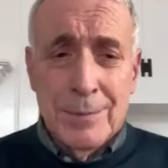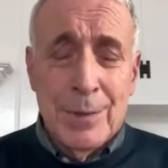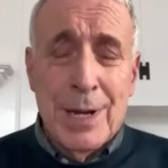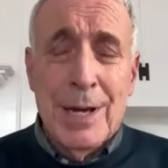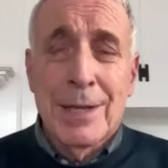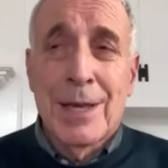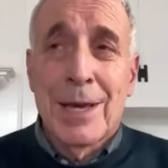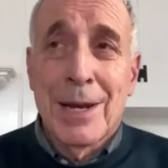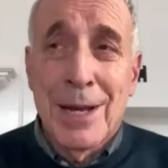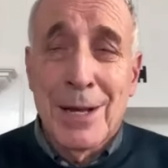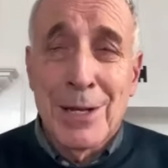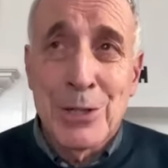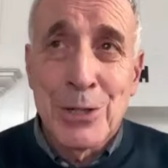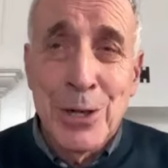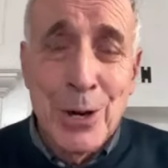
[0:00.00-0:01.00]
We had that
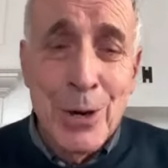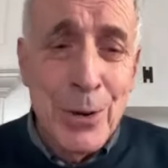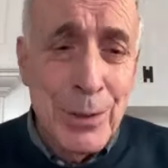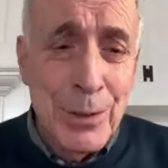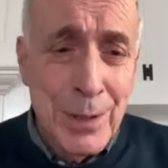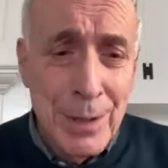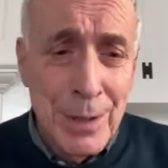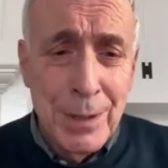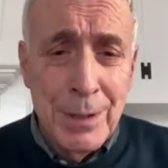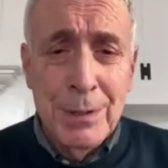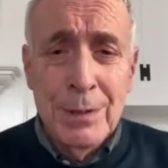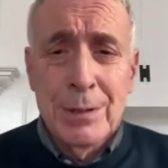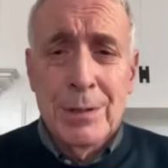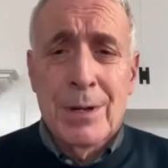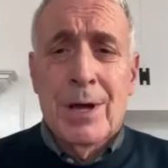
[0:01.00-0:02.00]
last year, and
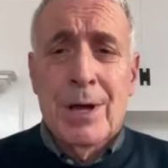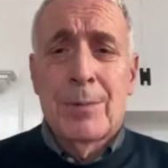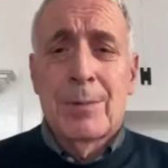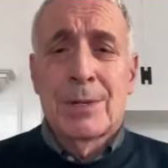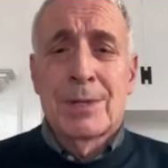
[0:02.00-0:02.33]
they we had that.